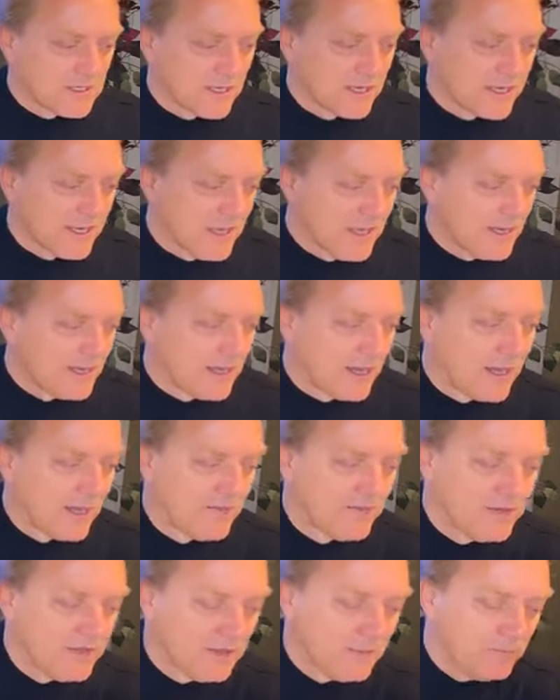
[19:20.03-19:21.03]
again
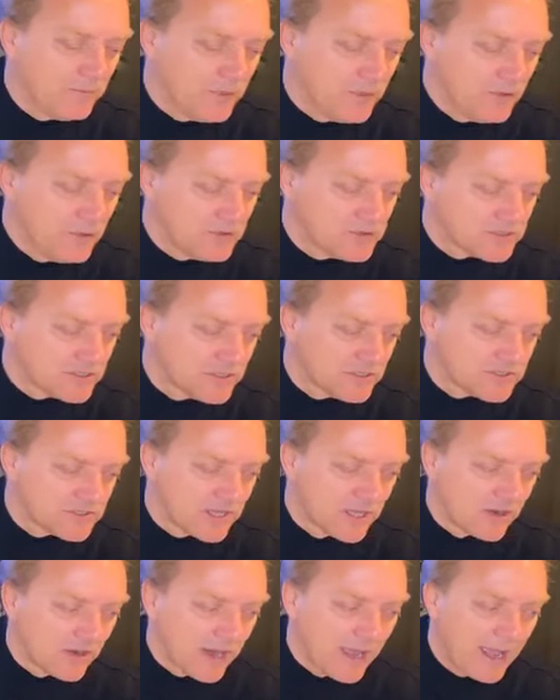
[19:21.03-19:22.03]
on the abuses
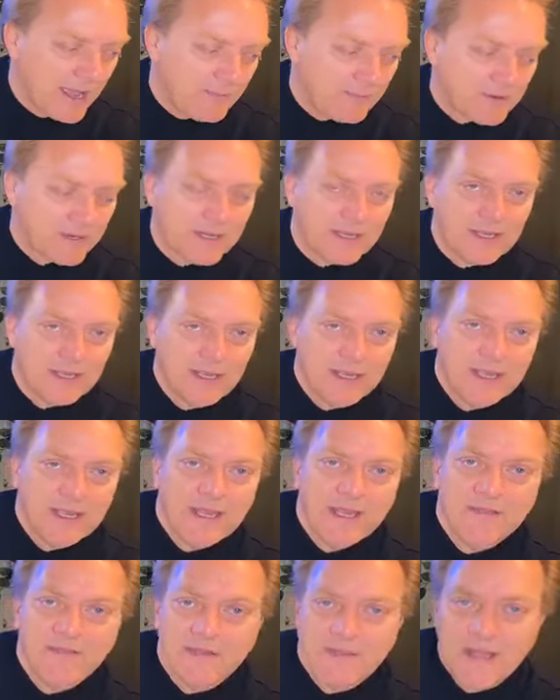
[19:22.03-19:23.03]
that are happening
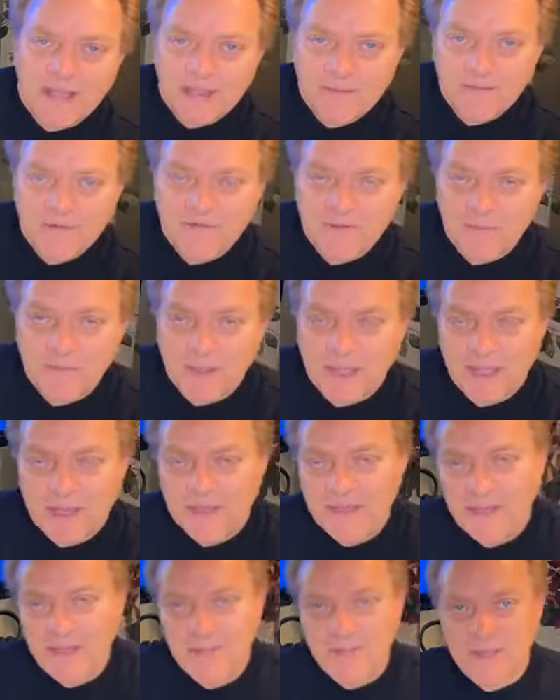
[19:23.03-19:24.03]
in the name of the
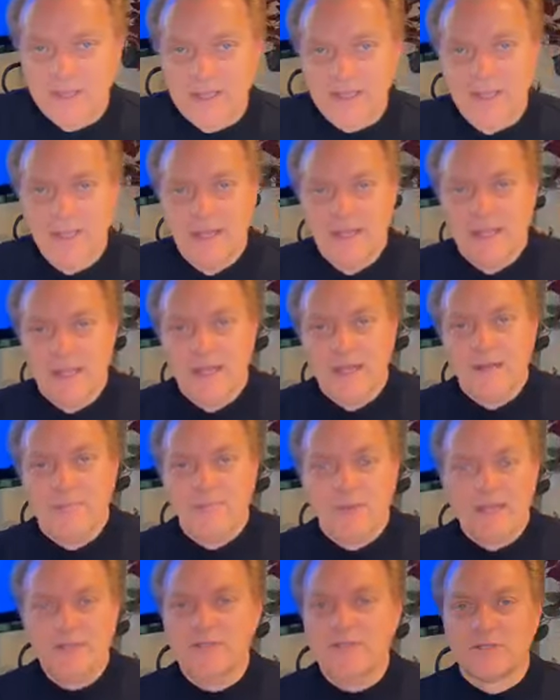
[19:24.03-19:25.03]
pandemic. And
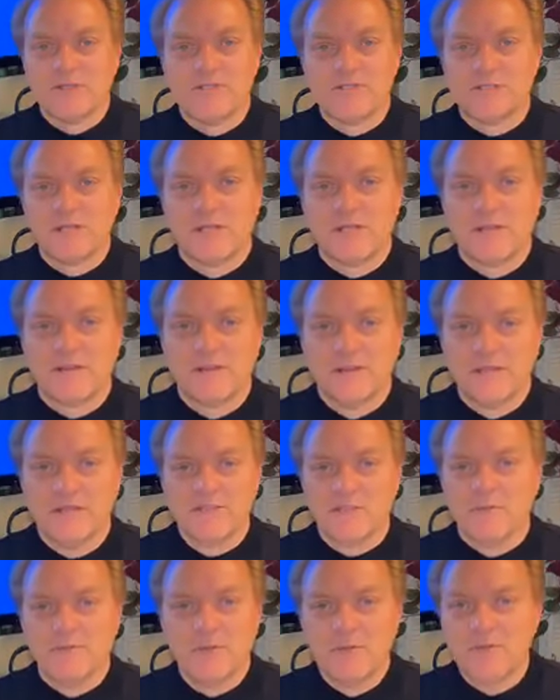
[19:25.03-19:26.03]
it basically said
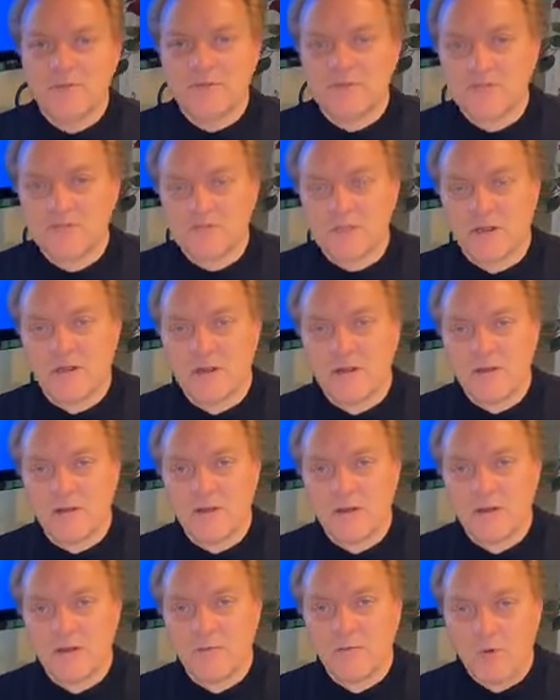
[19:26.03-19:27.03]
these abuses
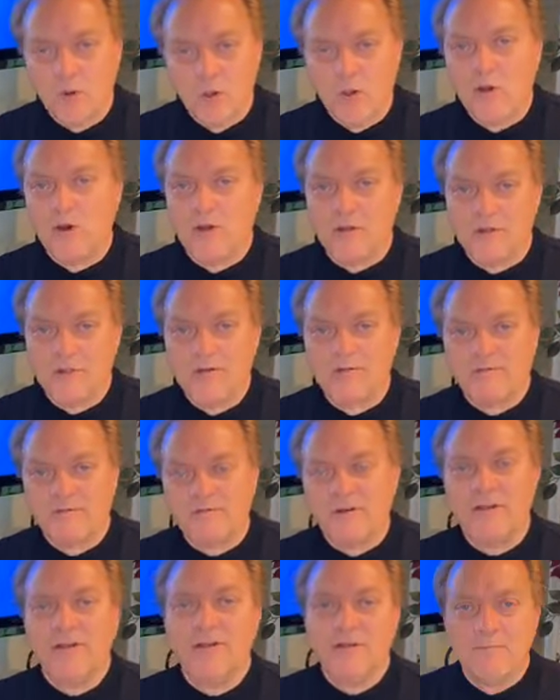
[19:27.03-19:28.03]
are wrong. They're
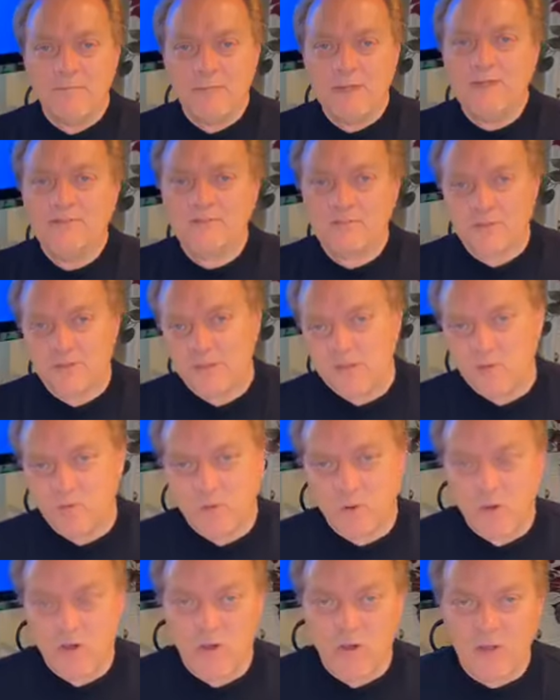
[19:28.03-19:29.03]
fundamentally
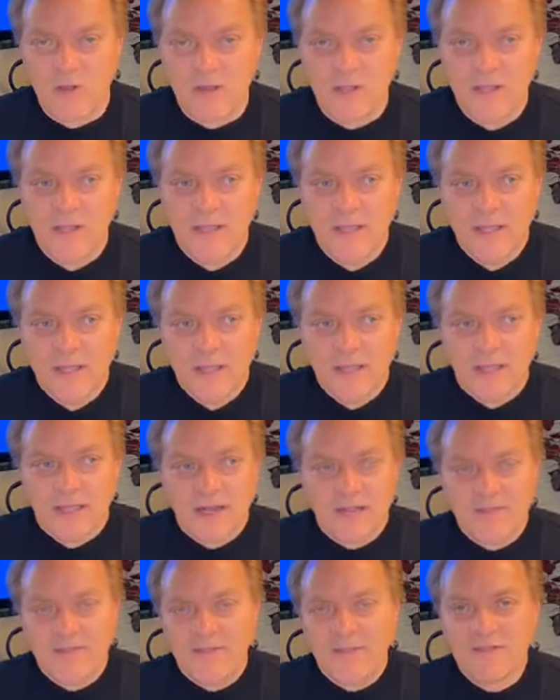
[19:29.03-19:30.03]
wrong.
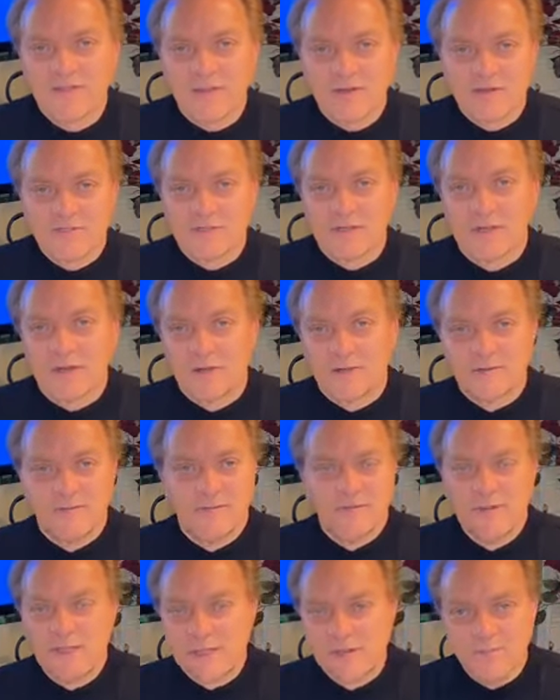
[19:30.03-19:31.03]
And I think
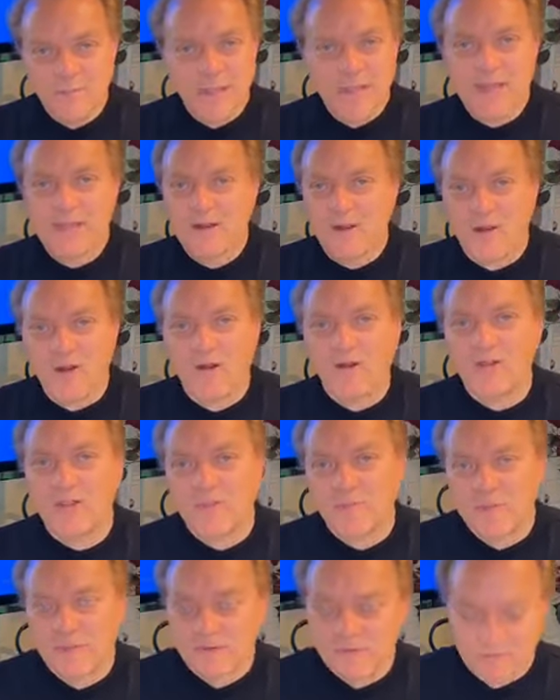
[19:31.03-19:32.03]
we can make an
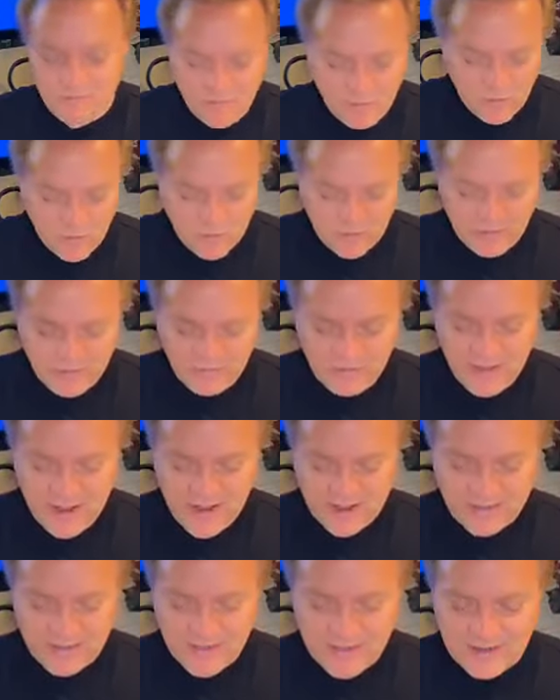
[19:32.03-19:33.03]
argument for the
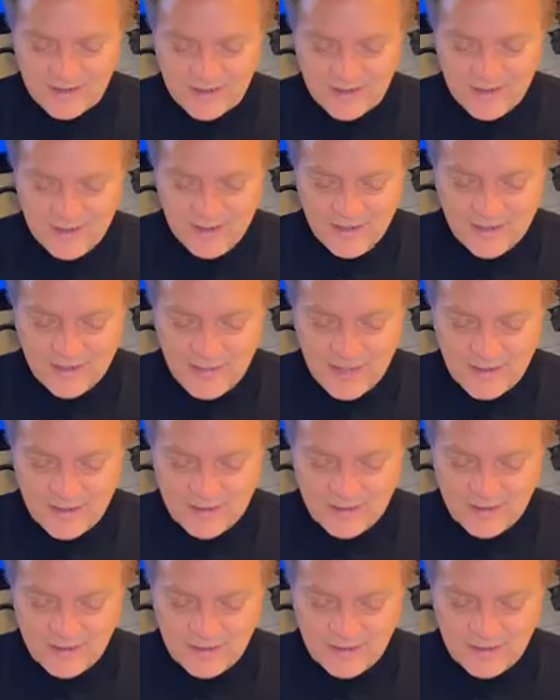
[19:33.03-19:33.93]
fact that